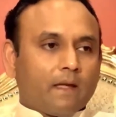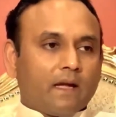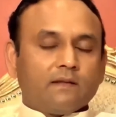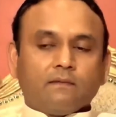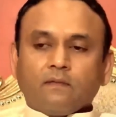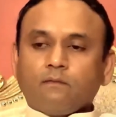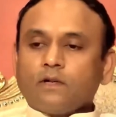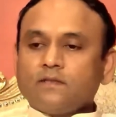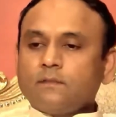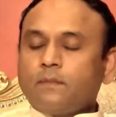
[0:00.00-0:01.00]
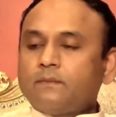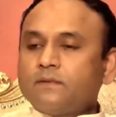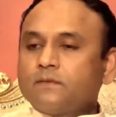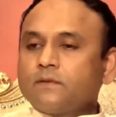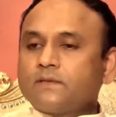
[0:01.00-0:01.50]
And what is the
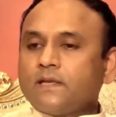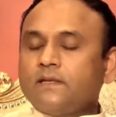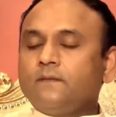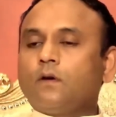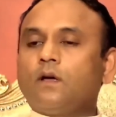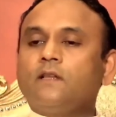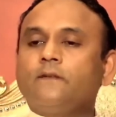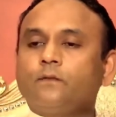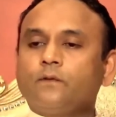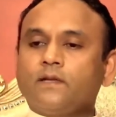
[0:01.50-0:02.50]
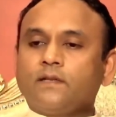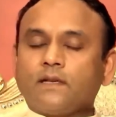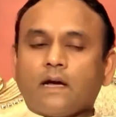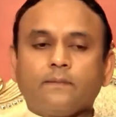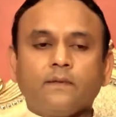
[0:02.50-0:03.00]
purpose of society? We all live together
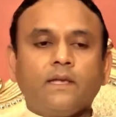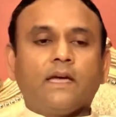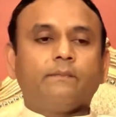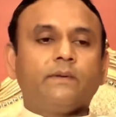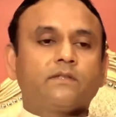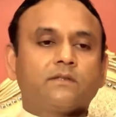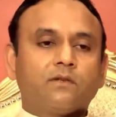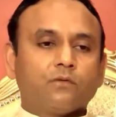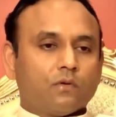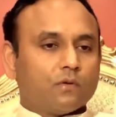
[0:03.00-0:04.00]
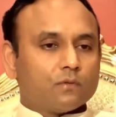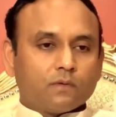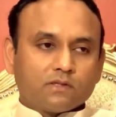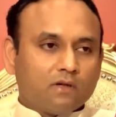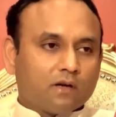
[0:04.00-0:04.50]
in harmony, help each other to grow
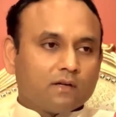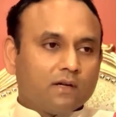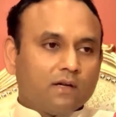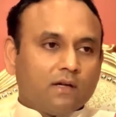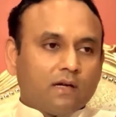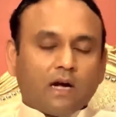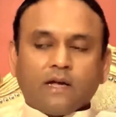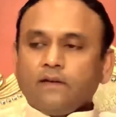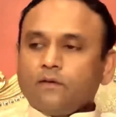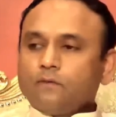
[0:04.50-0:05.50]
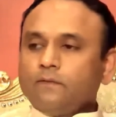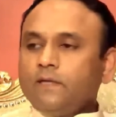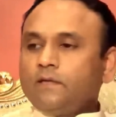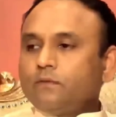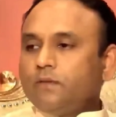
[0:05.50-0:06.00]
towards God. I to
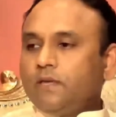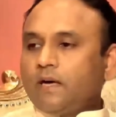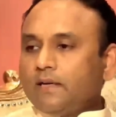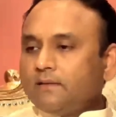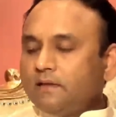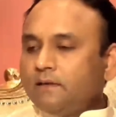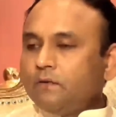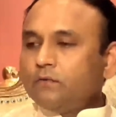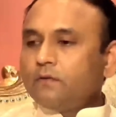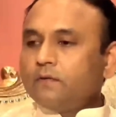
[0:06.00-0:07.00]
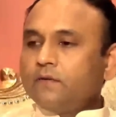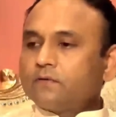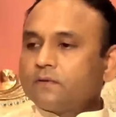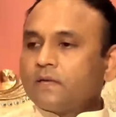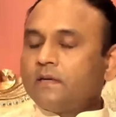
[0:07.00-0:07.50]
we to he. I is individual, we
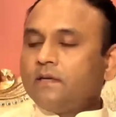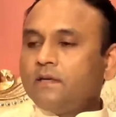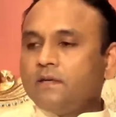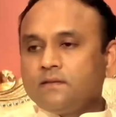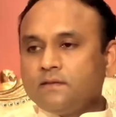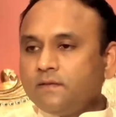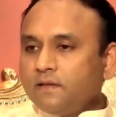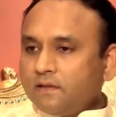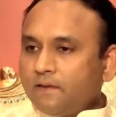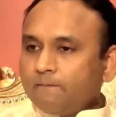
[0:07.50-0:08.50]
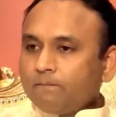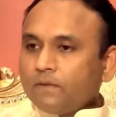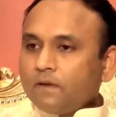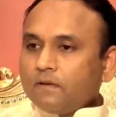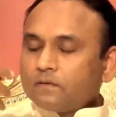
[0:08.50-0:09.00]
is society, he is divinity.
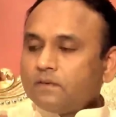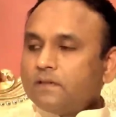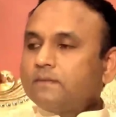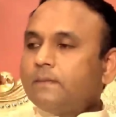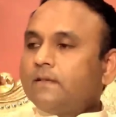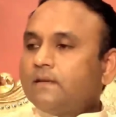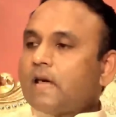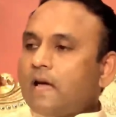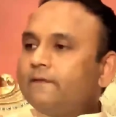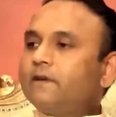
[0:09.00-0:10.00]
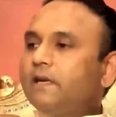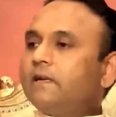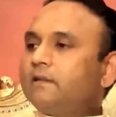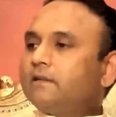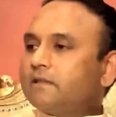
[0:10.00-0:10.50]
So this method I have
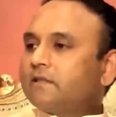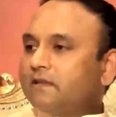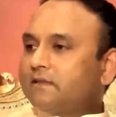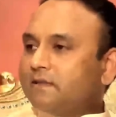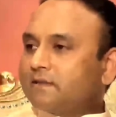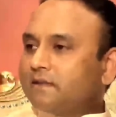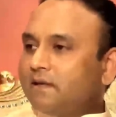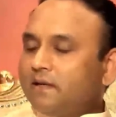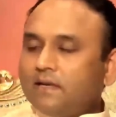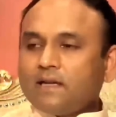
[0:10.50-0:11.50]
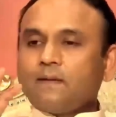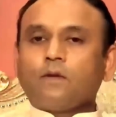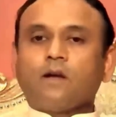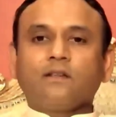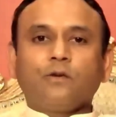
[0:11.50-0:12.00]
created, Krishna says. Yet I am
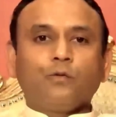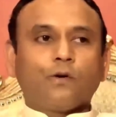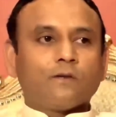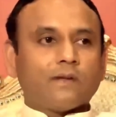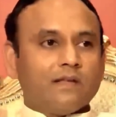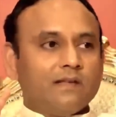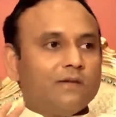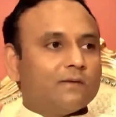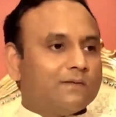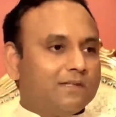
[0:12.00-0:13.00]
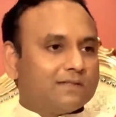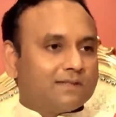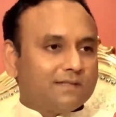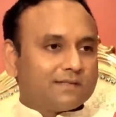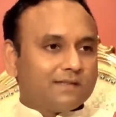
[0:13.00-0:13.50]
not the doer of any of these
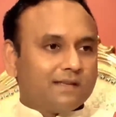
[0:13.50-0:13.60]
things.